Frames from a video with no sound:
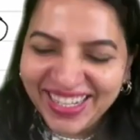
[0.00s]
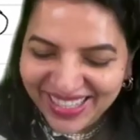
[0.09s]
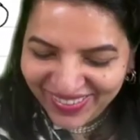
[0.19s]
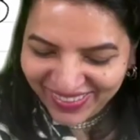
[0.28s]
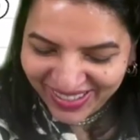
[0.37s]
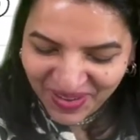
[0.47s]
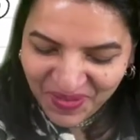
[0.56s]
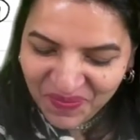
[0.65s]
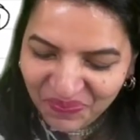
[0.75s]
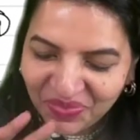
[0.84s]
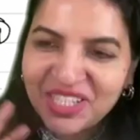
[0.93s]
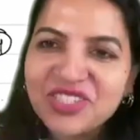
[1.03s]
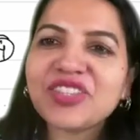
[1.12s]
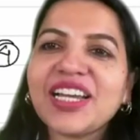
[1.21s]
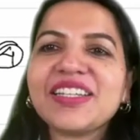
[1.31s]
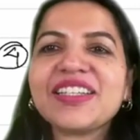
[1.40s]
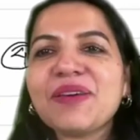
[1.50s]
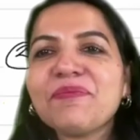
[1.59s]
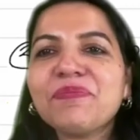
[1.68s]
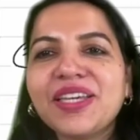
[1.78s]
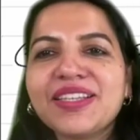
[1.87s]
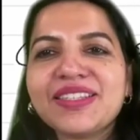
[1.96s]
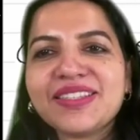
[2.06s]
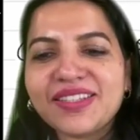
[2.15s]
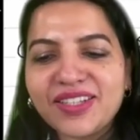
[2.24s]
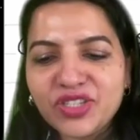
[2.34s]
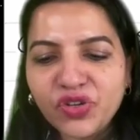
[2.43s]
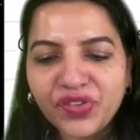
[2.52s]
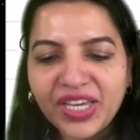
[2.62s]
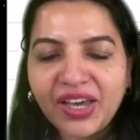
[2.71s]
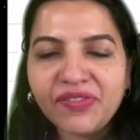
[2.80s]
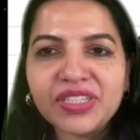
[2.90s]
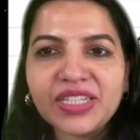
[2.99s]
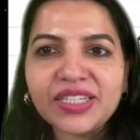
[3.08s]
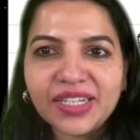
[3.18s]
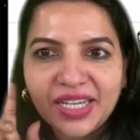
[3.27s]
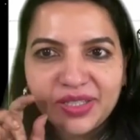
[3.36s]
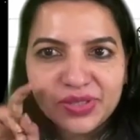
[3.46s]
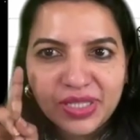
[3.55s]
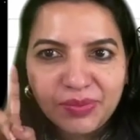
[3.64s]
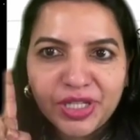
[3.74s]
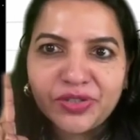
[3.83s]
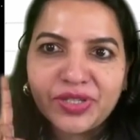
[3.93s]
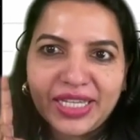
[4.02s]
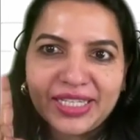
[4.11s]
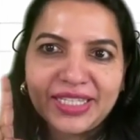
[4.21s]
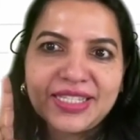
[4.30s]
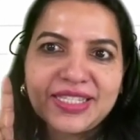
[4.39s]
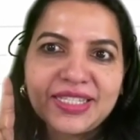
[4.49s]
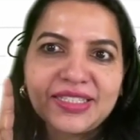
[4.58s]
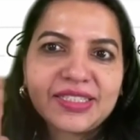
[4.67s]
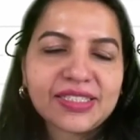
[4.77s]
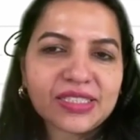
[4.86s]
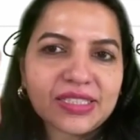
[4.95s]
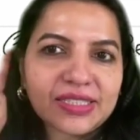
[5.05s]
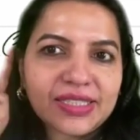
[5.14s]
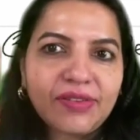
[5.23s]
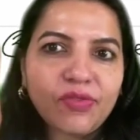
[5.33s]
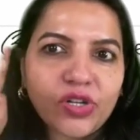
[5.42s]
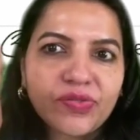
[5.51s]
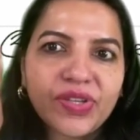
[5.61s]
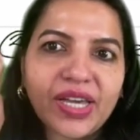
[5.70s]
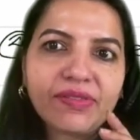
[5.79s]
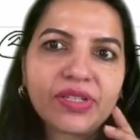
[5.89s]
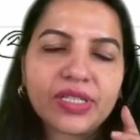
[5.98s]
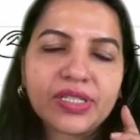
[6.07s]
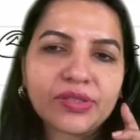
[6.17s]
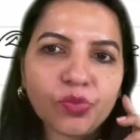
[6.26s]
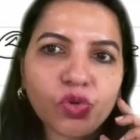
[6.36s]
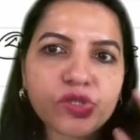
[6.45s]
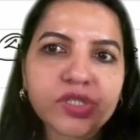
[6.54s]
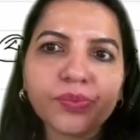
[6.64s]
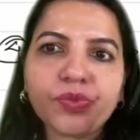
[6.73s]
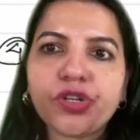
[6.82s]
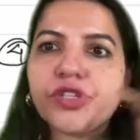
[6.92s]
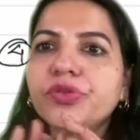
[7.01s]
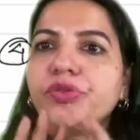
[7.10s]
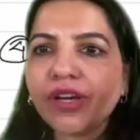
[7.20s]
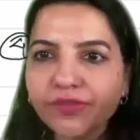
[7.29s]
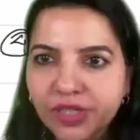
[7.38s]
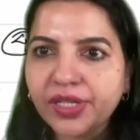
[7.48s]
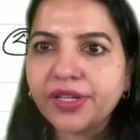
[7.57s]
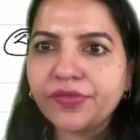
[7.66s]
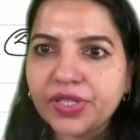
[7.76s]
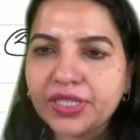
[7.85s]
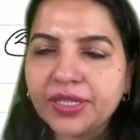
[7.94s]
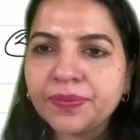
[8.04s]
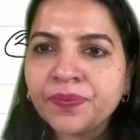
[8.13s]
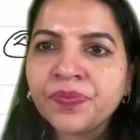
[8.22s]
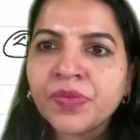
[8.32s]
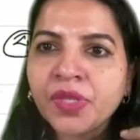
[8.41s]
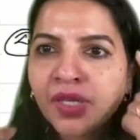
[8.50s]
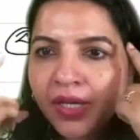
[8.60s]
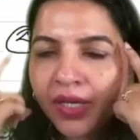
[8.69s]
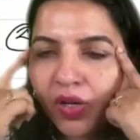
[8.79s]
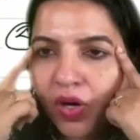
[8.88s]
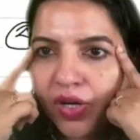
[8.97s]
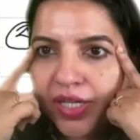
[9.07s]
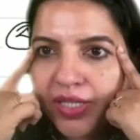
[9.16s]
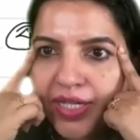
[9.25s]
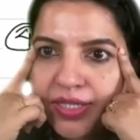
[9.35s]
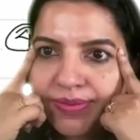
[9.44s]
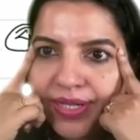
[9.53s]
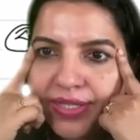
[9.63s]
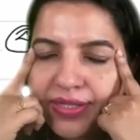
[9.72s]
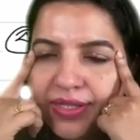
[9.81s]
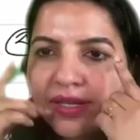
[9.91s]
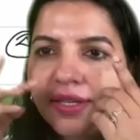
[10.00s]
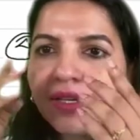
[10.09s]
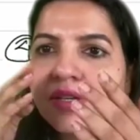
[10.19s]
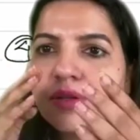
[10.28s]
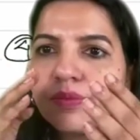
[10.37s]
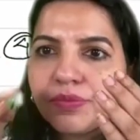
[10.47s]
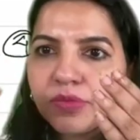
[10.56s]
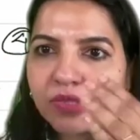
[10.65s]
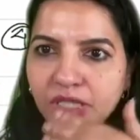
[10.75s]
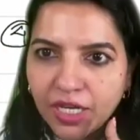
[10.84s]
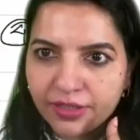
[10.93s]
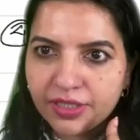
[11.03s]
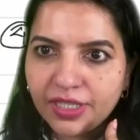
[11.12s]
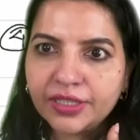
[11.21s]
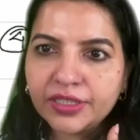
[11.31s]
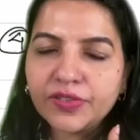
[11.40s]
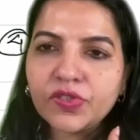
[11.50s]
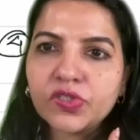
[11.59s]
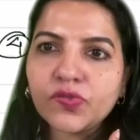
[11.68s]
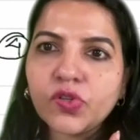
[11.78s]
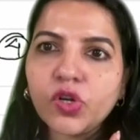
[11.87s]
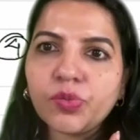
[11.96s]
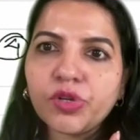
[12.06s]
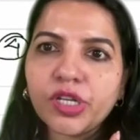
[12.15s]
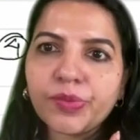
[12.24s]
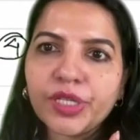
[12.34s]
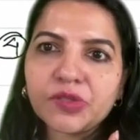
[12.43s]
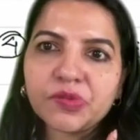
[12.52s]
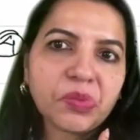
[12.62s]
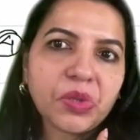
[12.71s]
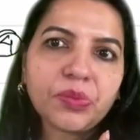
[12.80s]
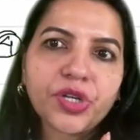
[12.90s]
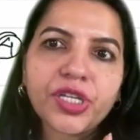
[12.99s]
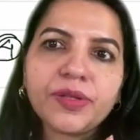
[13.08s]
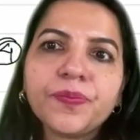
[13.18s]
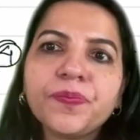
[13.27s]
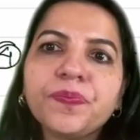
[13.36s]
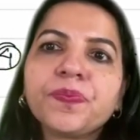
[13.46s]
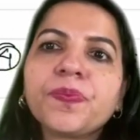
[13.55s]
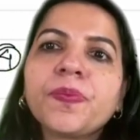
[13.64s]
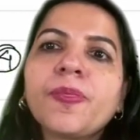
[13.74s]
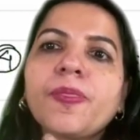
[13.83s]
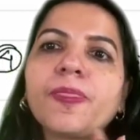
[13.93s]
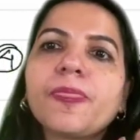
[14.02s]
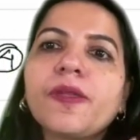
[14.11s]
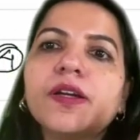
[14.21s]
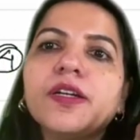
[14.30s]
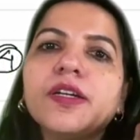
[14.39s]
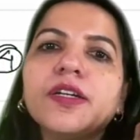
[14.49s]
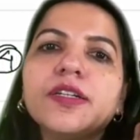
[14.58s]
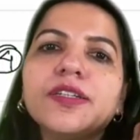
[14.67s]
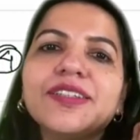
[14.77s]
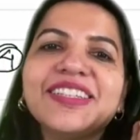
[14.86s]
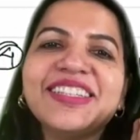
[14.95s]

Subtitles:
Okay. So that is MPS. So we have learned glycosaminoglycans. Just see what we have learned. Most important, you don't have to learn everything. Corneal transparency, charge selectiveness of glomerular basement membrane. Uh,